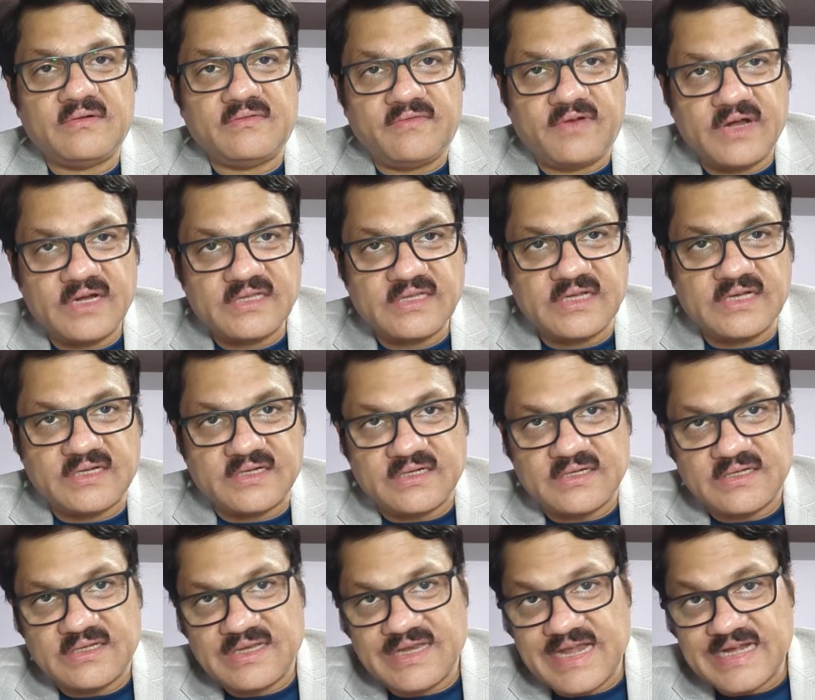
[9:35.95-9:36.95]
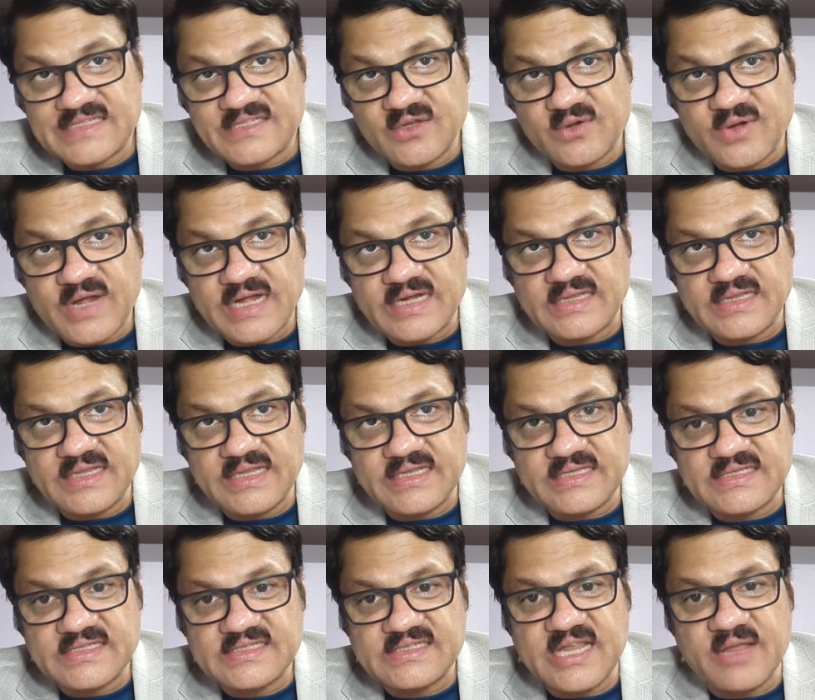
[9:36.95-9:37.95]
Further, let's look at the
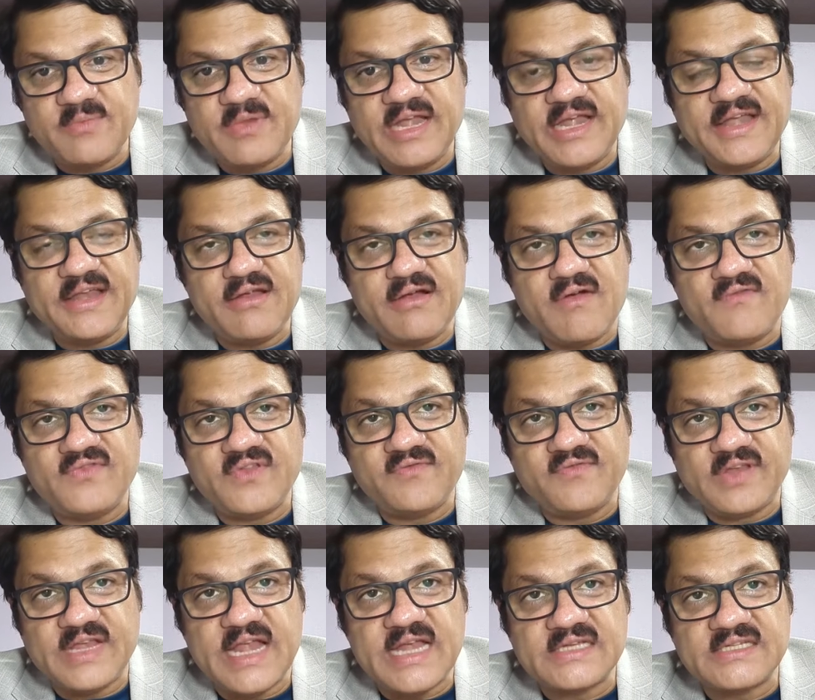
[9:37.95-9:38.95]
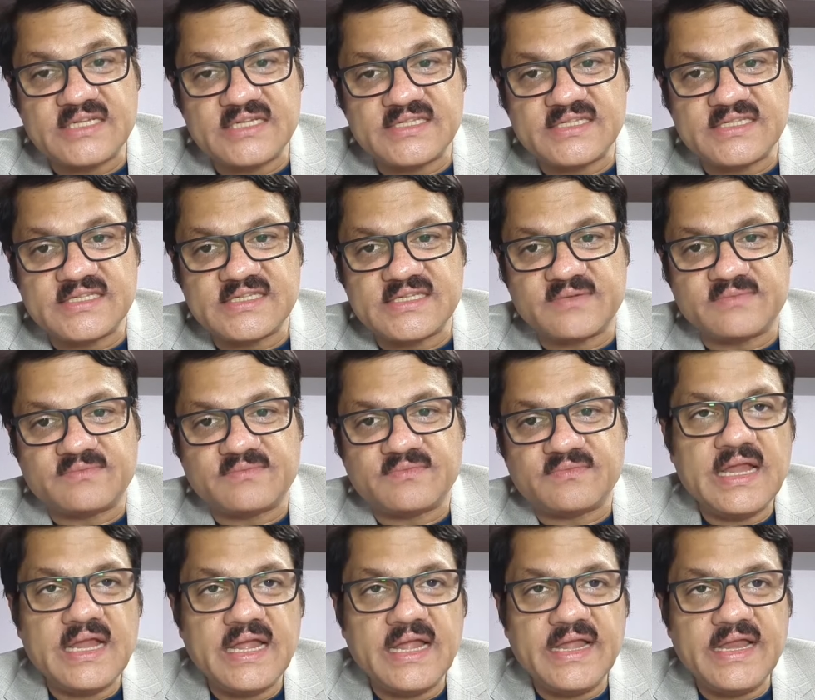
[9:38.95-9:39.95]
stability of the financial system.
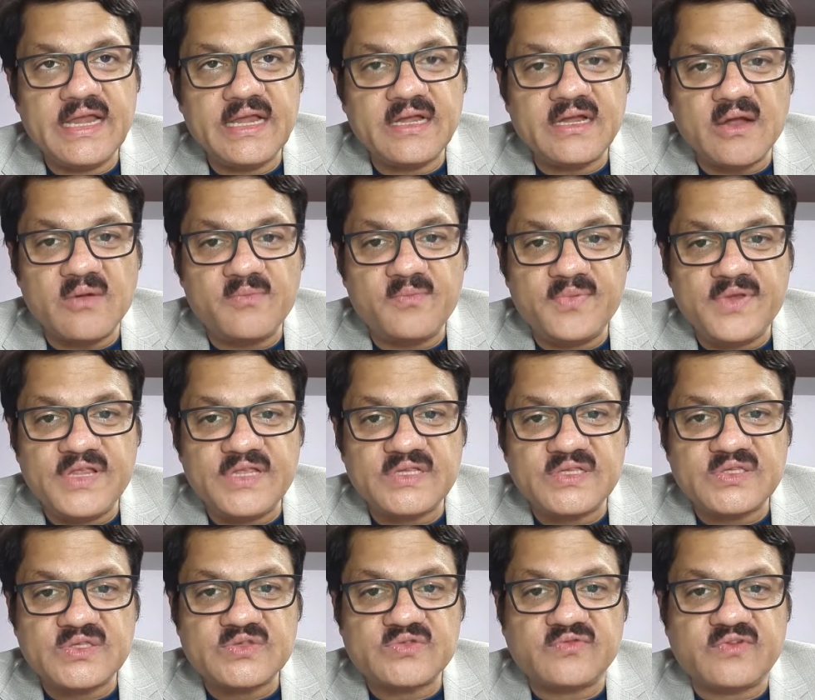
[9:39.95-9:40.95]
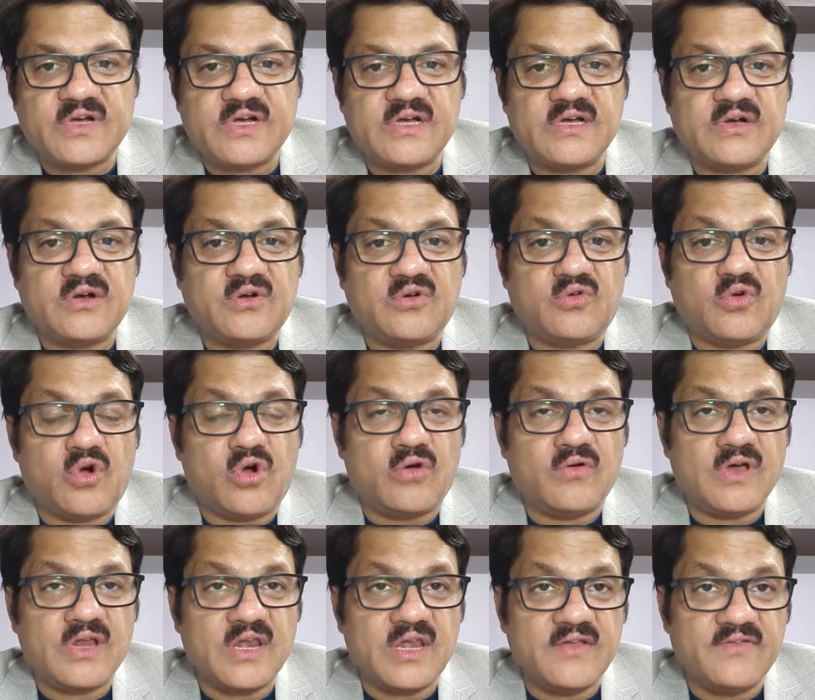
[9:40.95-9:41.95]
Indian companies were
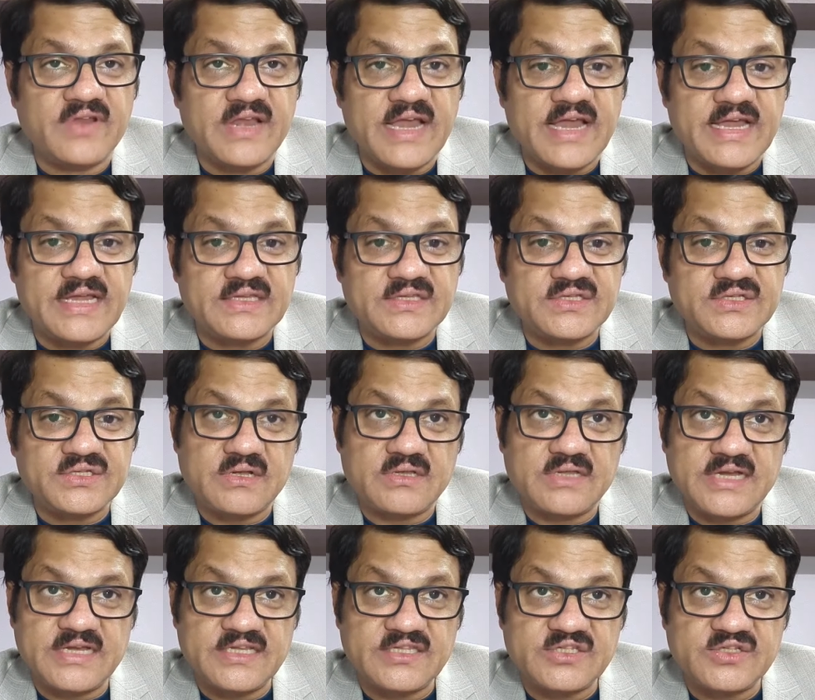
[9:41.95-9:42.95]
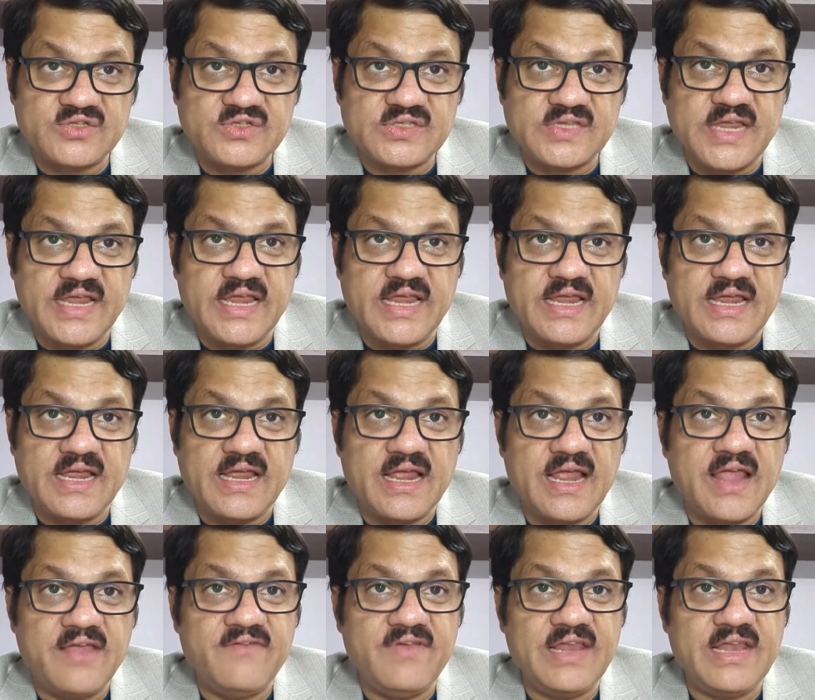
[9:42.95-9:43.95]
over leveraged, that is to say,
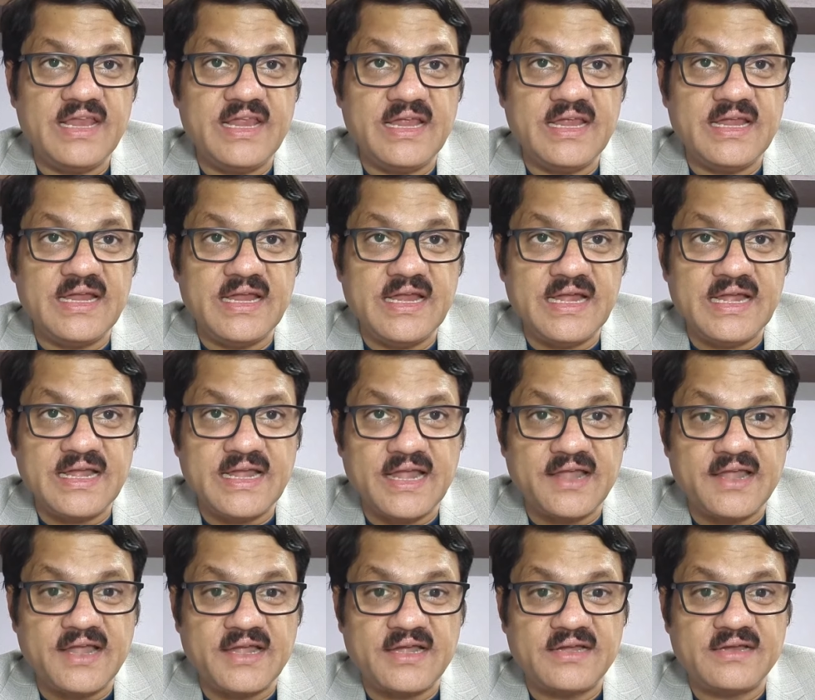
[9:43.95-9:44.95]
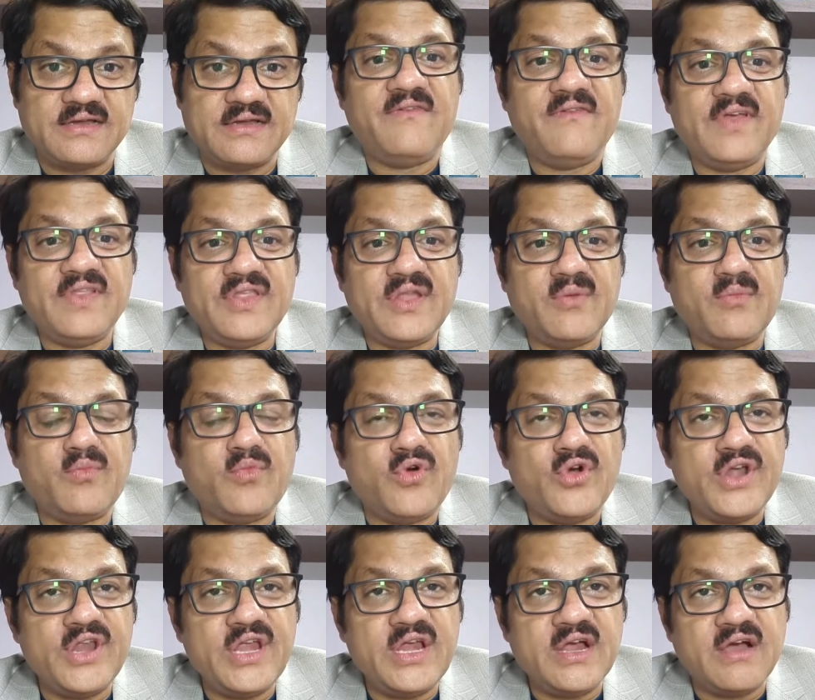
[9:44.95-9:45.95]
heavily indebted, when the
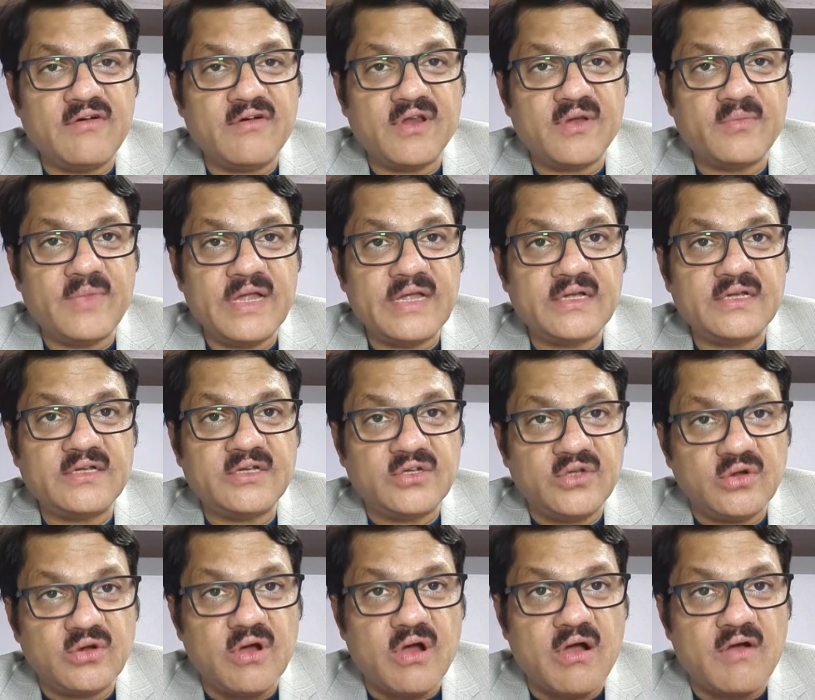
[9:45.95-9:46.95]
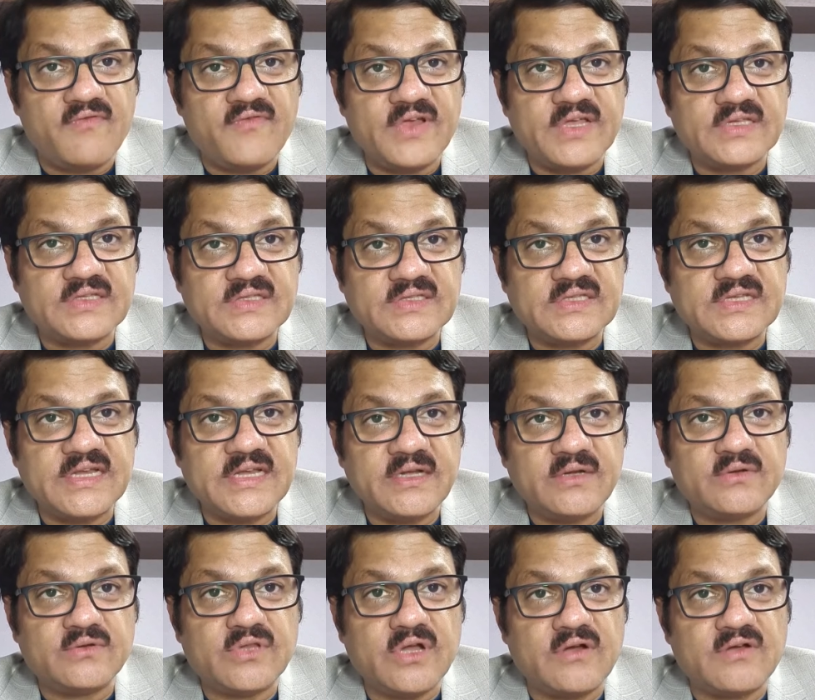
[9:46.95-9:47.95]
Modi government took office in
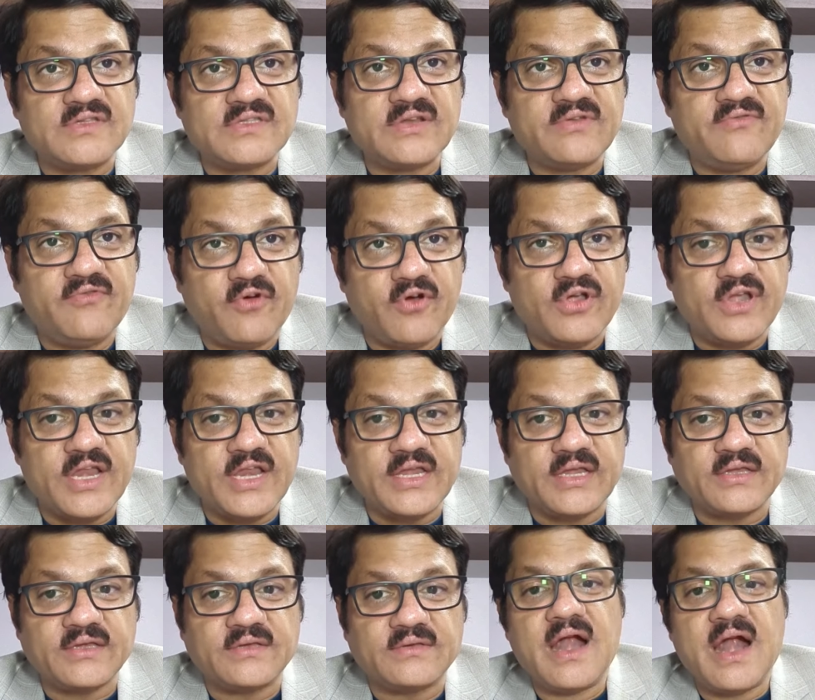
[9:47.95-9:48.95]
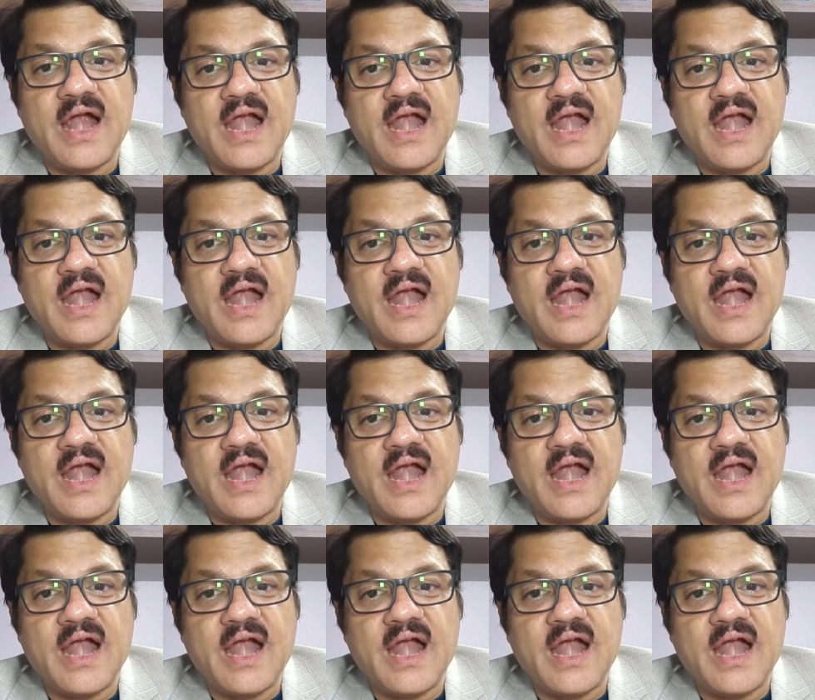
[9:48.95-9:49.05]
2014.